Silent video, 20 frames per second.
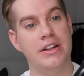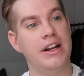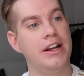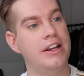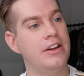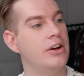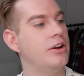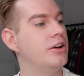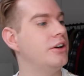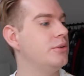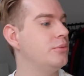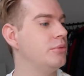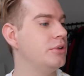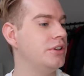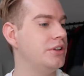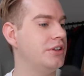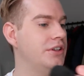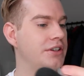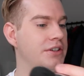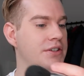I go in
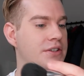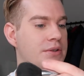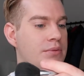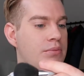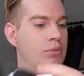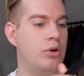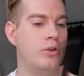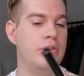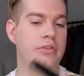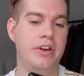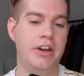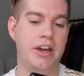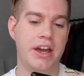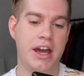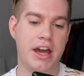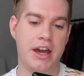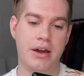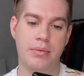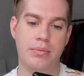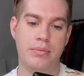with this Morphe
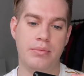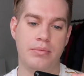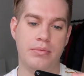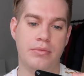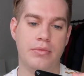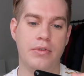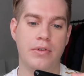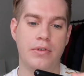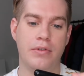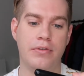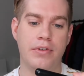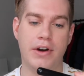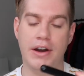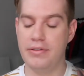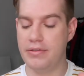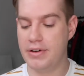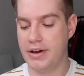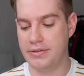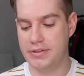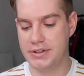
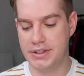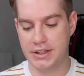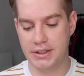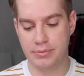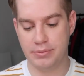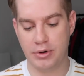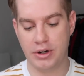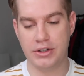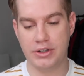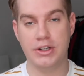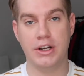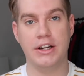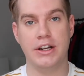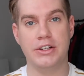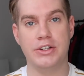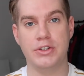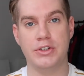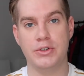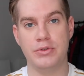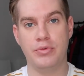M556 brush and I
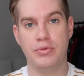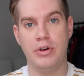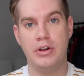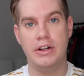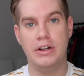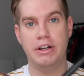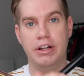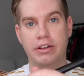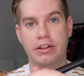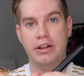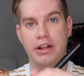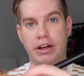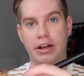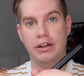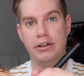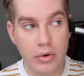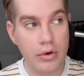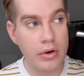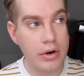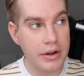just swirl it in
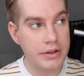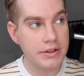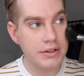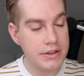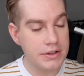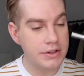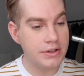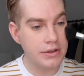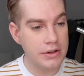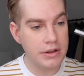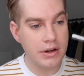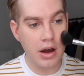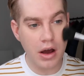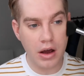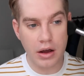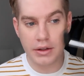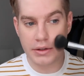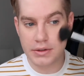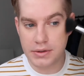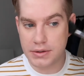there. Runs to the
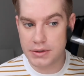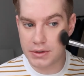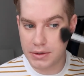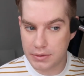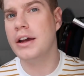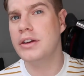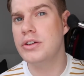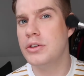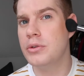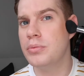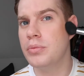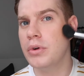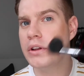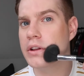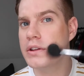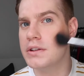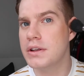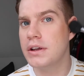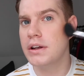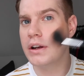gods. I do bring
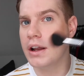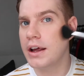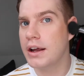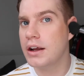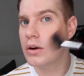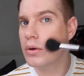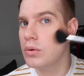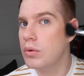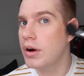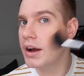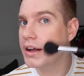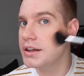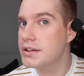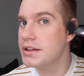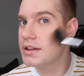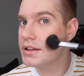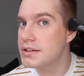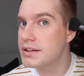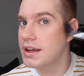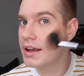this in like quite
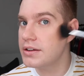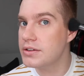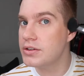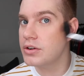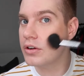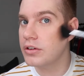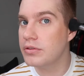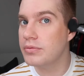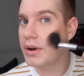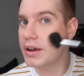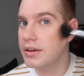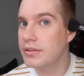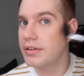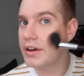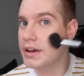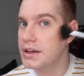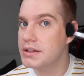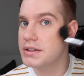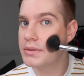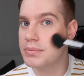to the center of my face.